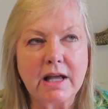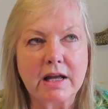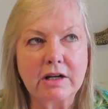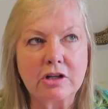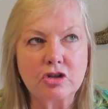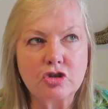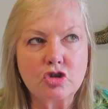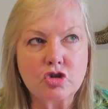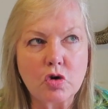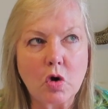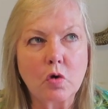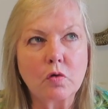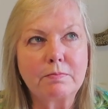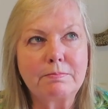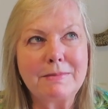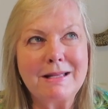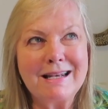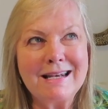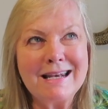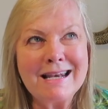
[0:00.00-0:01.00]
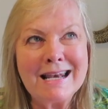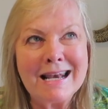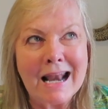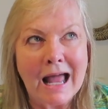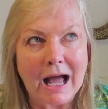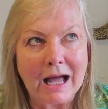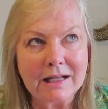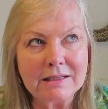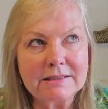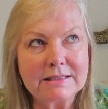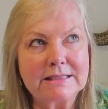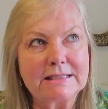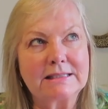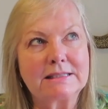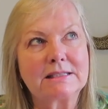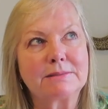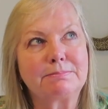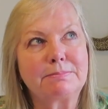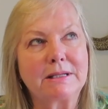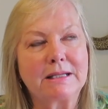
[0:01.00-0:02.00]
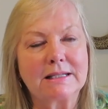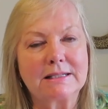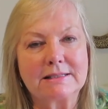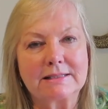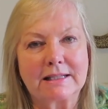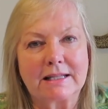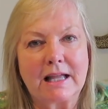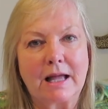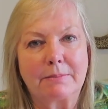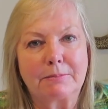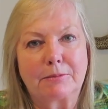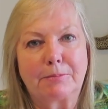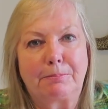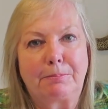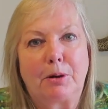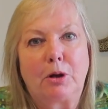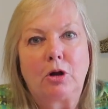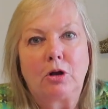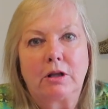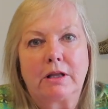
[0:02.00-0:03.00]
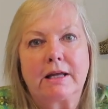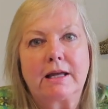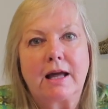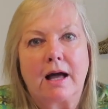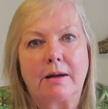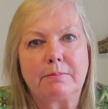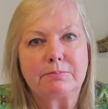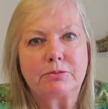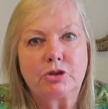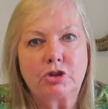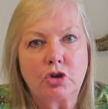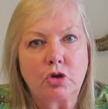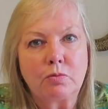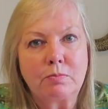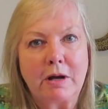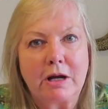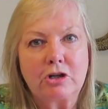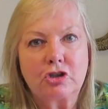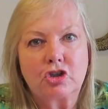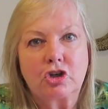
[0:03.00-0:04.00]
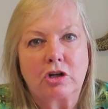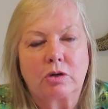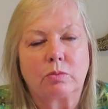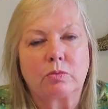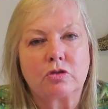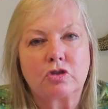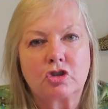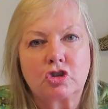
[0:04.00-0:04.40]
and it drove me nuts because it kept pulling up so much and it was